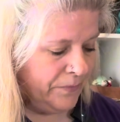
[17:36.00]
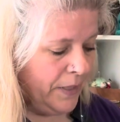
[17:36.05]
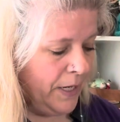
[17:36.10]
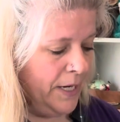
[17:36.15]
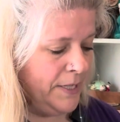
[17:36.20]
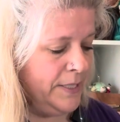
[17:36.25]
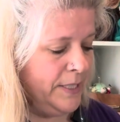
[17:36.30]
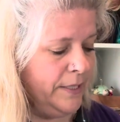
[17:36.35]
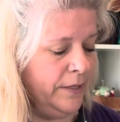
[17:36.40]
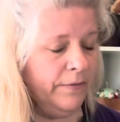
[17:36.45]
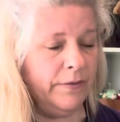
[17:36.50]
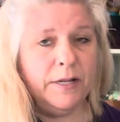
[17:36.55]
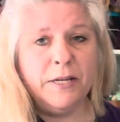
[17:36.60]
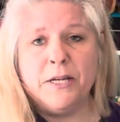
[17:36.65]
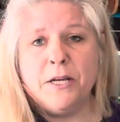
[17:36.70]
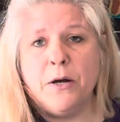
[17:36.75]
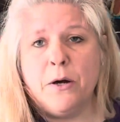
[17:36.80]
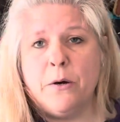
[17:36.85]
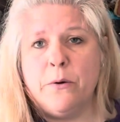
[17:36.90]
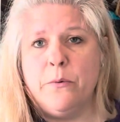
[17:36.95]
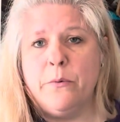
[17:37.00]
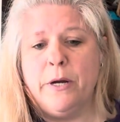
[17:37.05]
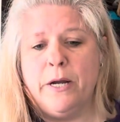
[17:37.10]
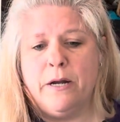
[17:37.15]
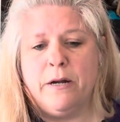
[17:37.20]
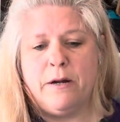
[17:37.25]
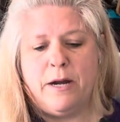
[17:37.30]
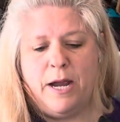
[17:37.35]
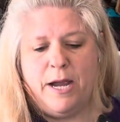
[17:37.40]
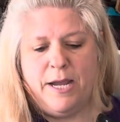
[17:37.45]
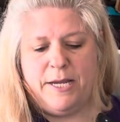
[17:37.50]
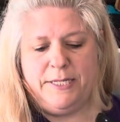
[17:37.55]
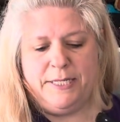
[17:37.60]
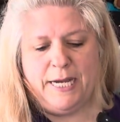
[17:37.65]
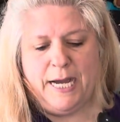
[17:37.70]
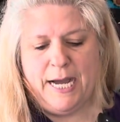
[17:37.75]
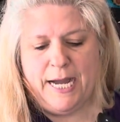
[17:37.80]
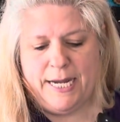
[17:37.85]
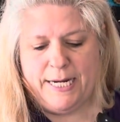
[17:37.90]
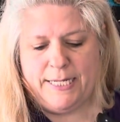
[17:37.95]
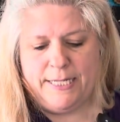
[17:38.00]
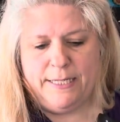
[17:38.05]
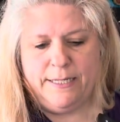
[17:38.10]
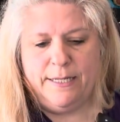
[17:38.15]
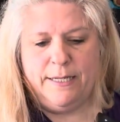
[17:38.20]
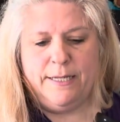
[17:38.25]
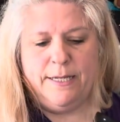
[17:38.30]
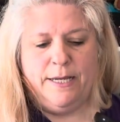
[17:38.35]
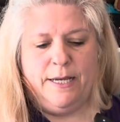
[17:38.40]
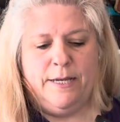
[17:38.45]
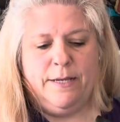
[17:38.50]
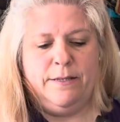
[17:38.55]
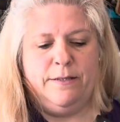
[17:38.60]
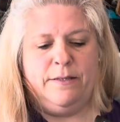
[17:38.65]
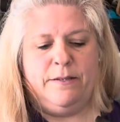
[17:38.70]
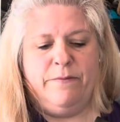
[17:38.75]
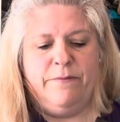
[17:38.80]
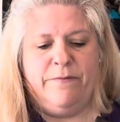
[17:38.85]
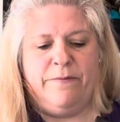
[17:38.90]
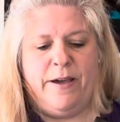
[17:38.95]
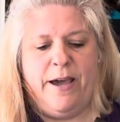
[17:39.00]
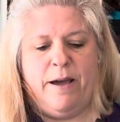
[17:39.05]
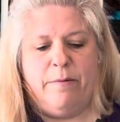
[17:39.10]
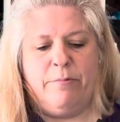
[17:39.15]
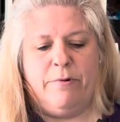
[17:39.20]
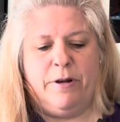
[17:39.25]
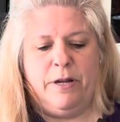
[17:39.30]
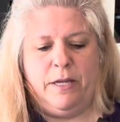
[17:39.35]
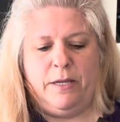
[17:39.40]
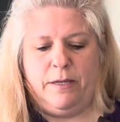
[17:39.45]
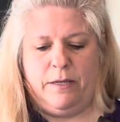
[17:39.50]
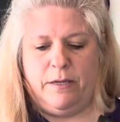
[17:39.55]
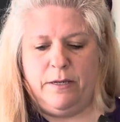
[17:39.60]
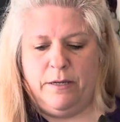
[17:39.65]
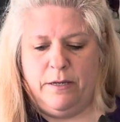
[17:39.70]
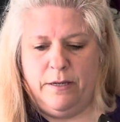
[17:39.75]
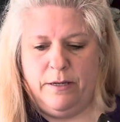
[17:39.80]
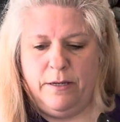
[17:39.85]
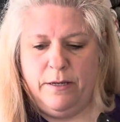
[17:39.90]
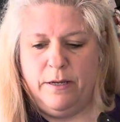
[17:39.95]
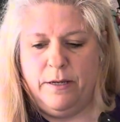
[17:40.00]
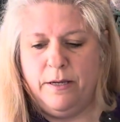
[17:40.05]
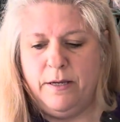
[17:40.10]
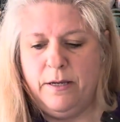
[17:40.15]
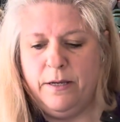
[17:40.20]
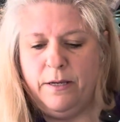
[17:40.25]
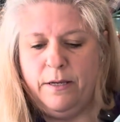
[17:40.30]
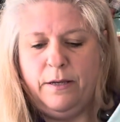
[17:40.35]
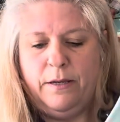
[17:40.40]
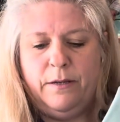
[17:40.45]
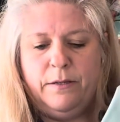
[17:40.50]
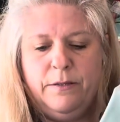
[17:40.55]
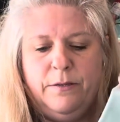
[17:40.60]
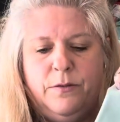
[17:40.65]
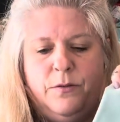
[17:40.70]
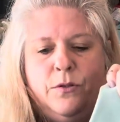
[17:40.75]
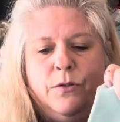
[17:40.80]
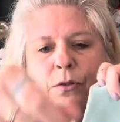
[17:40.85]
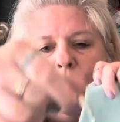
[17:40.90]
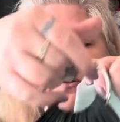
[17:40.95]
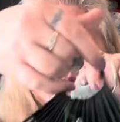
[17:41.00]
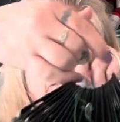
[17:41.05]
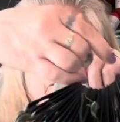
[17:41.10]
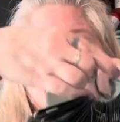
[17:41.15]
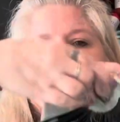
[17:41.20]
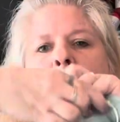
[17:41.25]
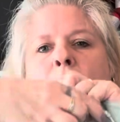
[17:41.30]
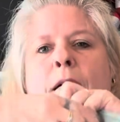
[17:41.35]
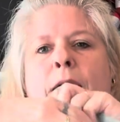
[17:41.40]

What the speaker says: I did a video where I dyed some fabric to